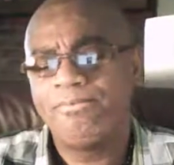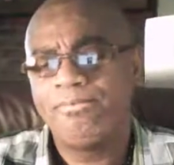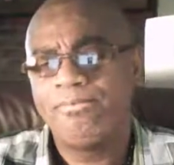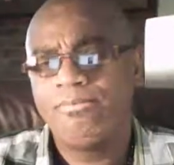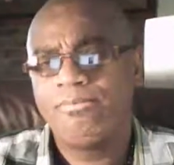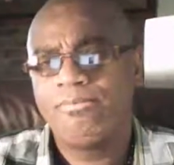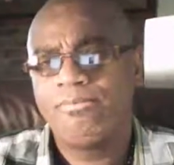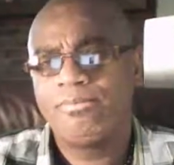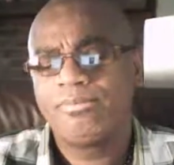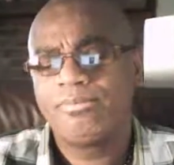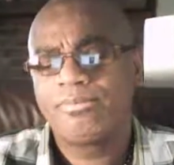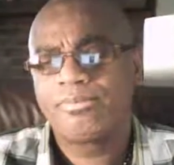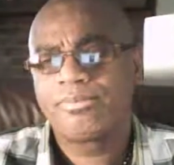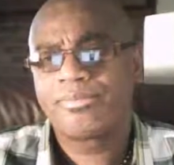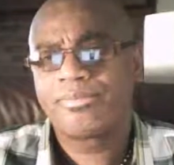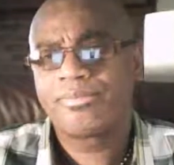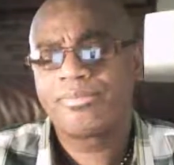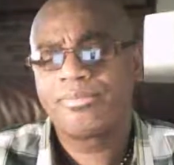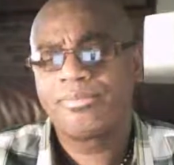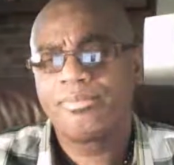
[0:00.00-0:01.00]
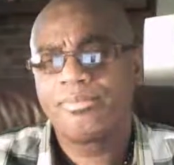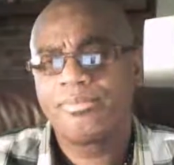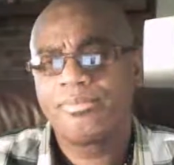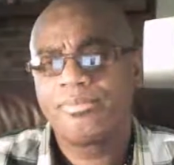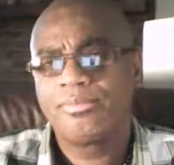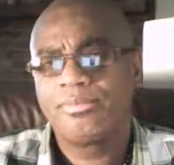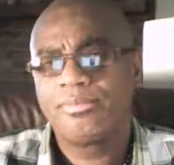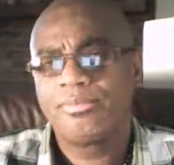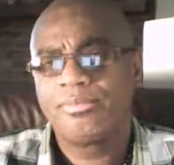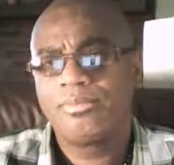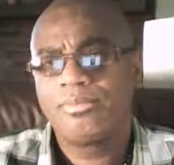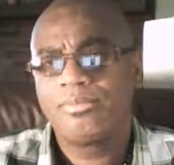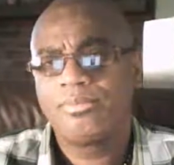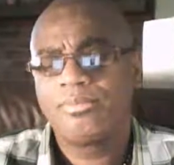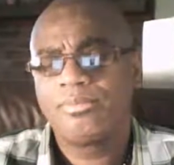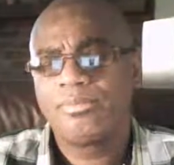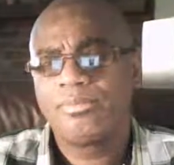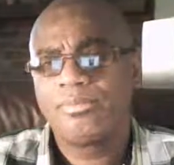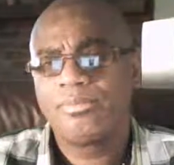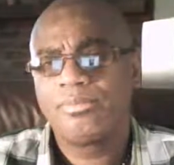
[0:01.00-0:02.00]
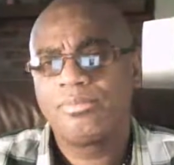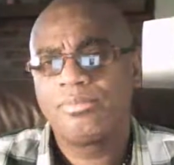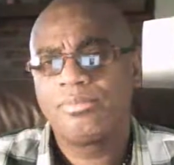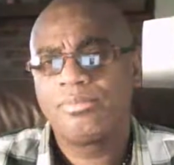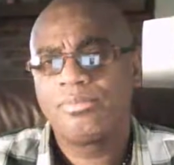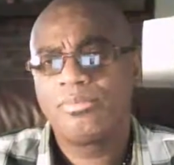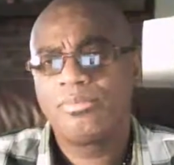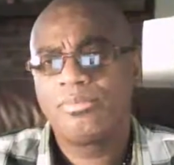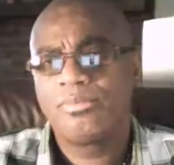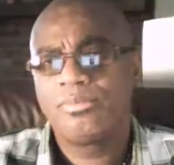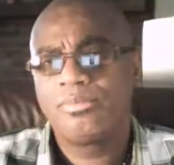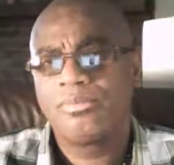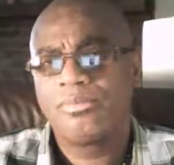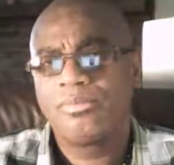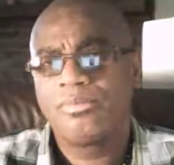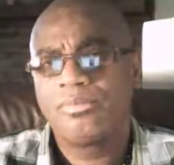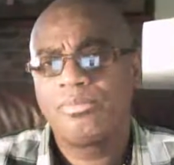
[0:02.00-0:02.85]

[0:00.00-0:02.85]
(no one is talking)